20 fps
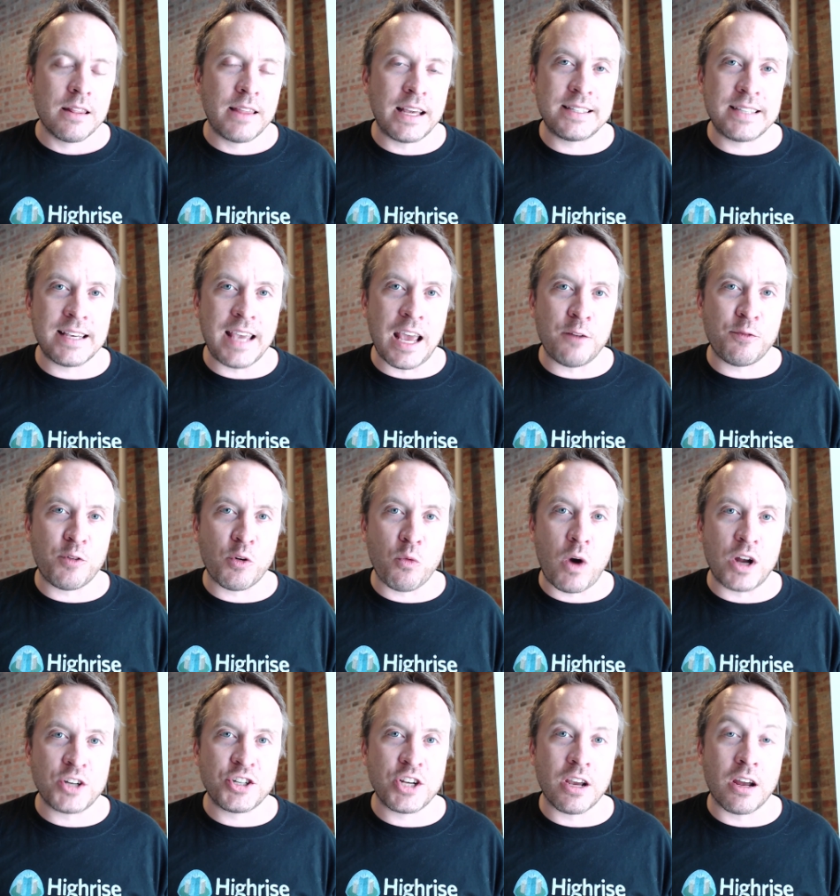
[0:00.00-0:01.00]
Thanks again for
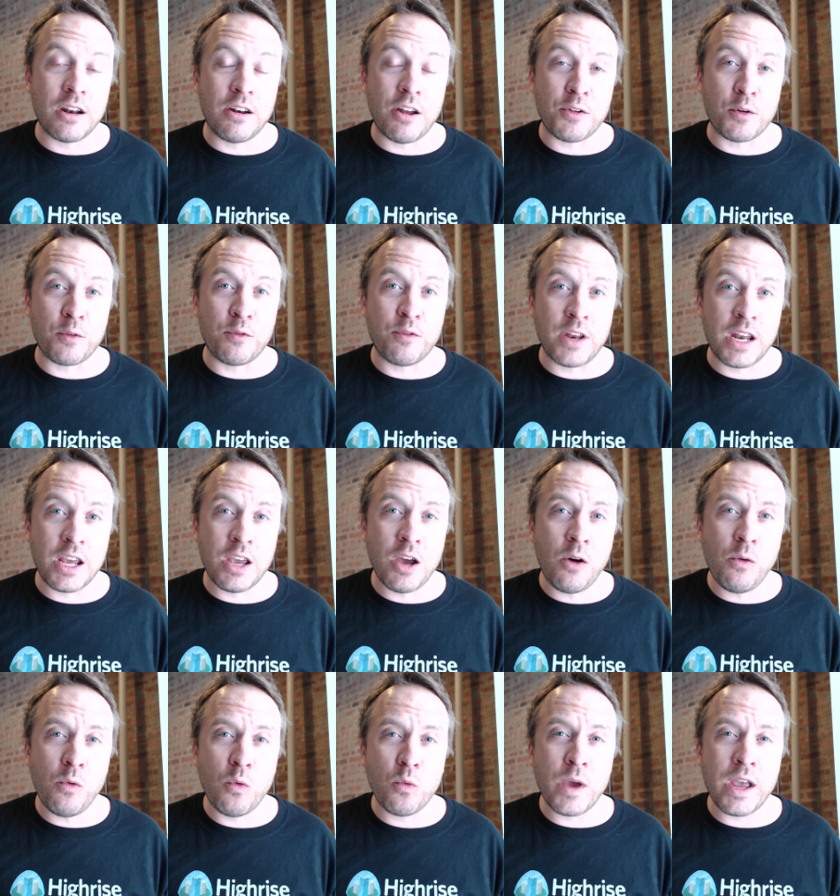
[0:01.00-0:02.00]
watching another
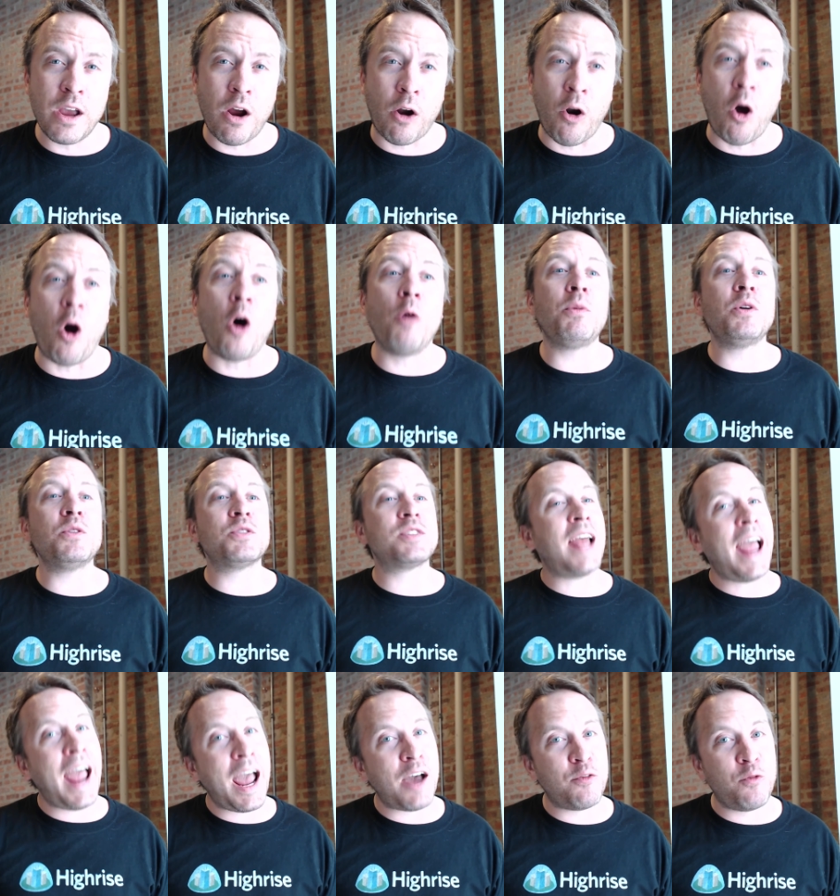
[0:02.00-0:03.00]
video. We are
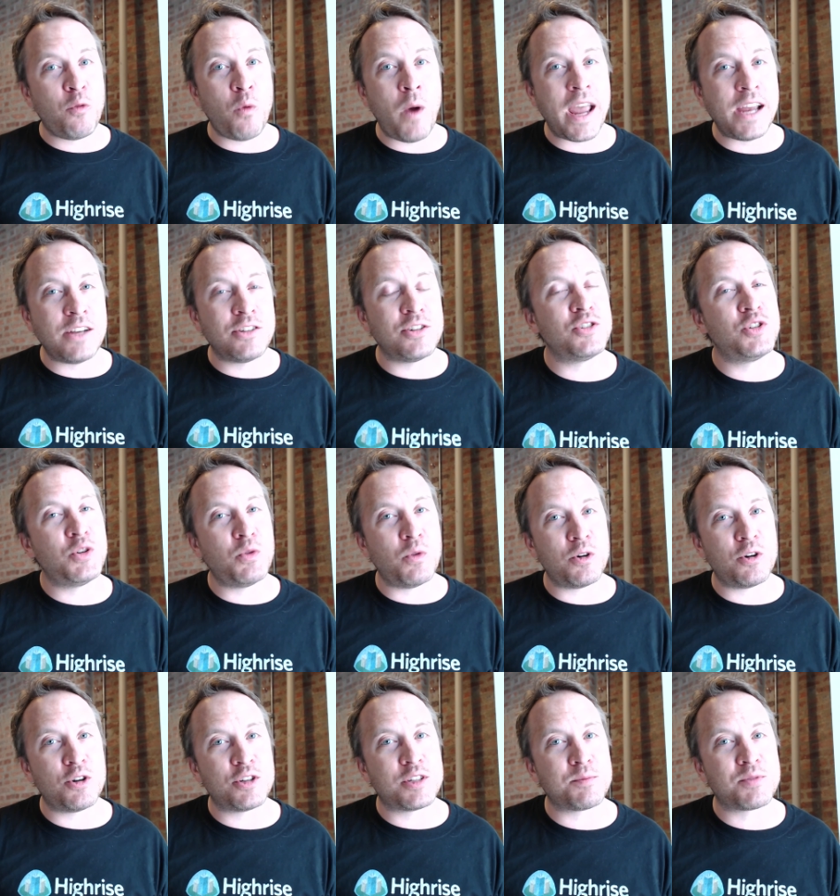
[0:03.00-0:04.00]
almost halfway to
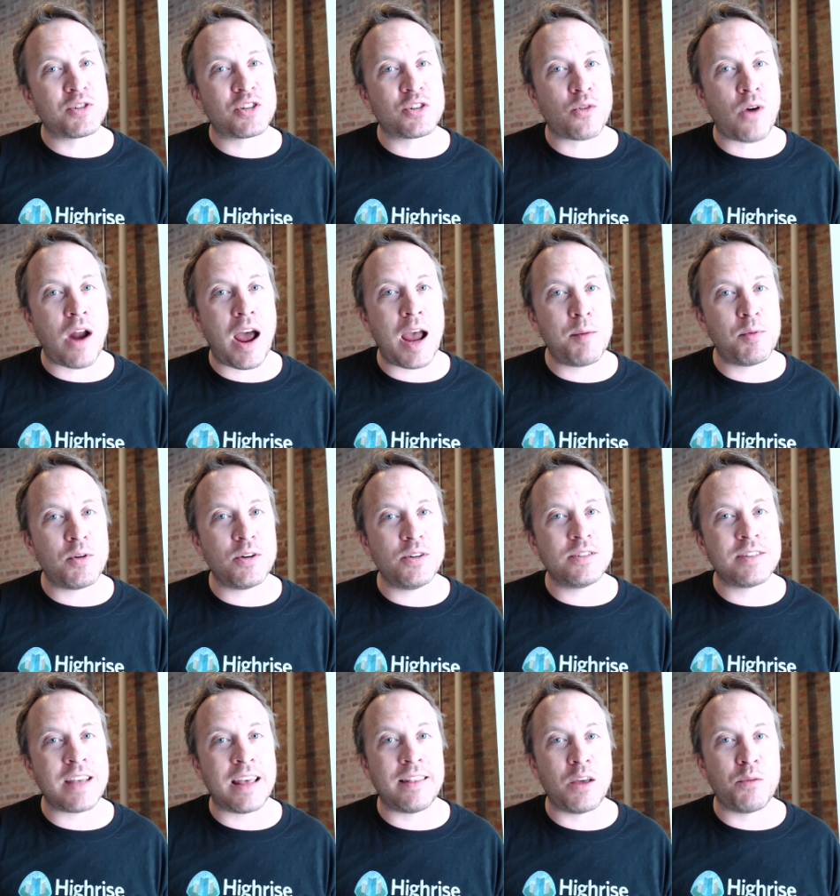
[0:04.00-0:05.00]
200
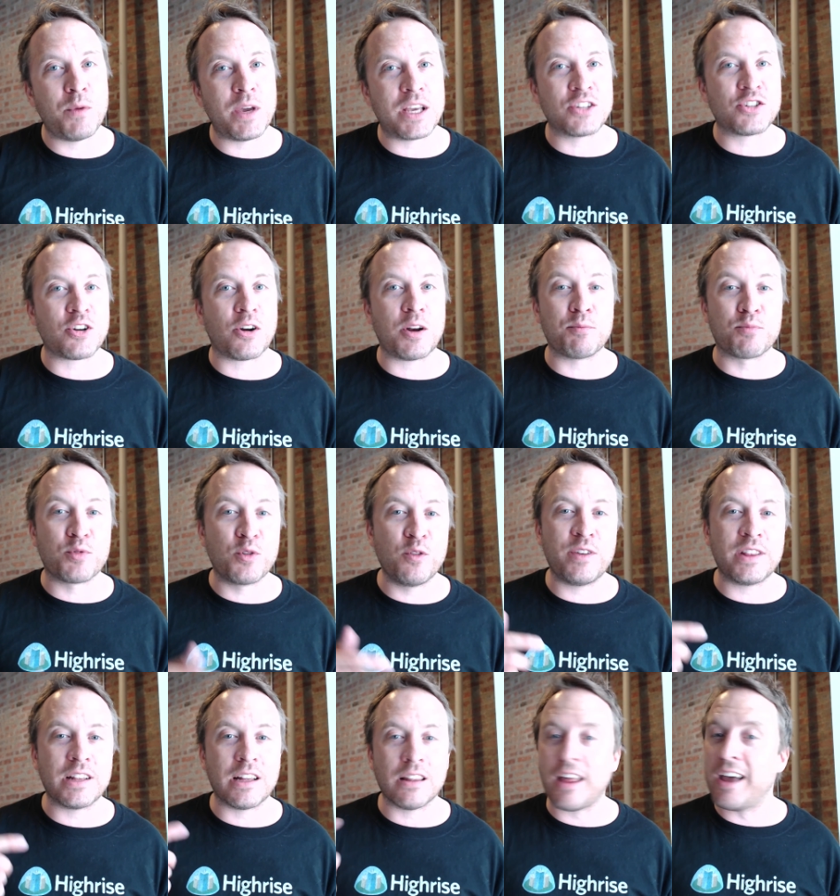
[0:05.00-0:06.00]
subscribers, and then we can start
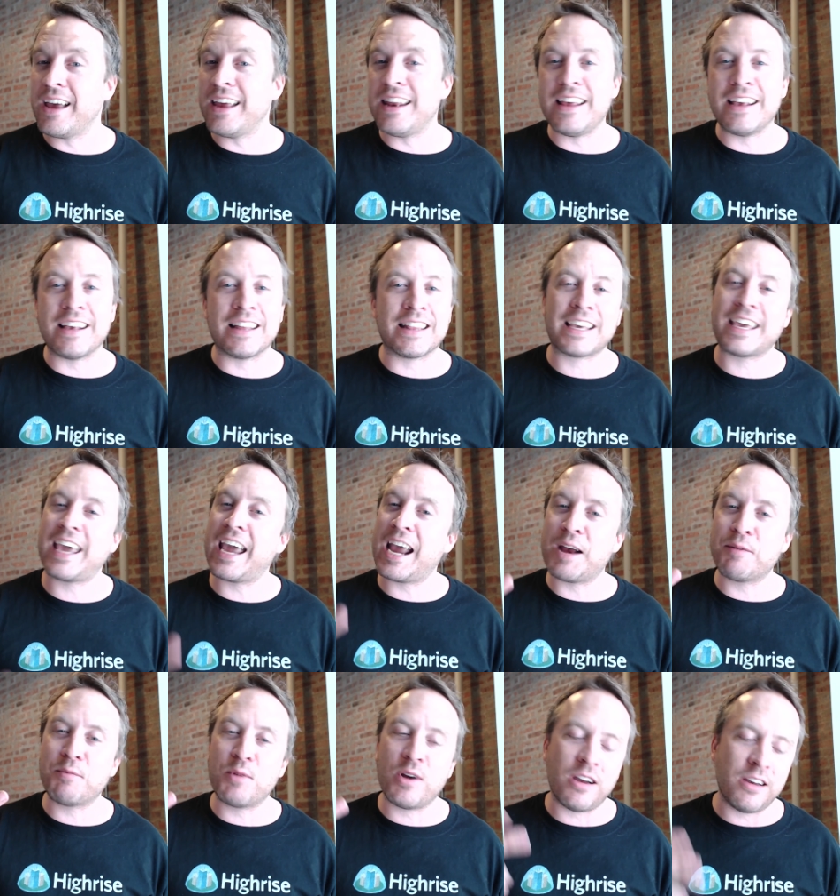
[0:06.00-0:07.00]
improving the lighting and the
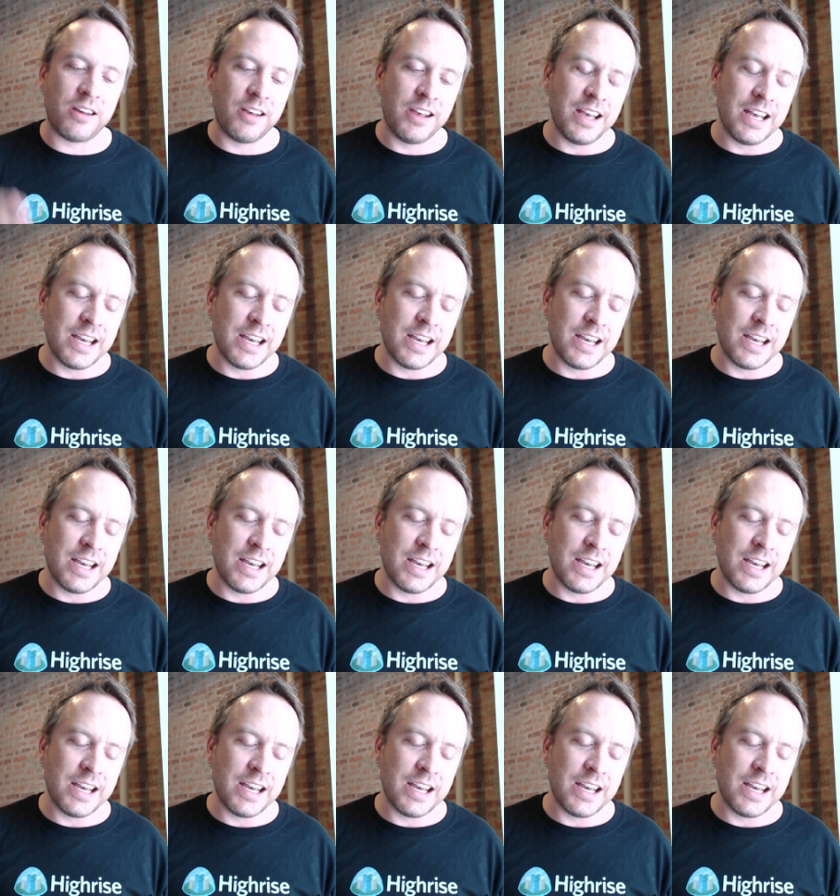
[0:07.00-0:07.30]
camera.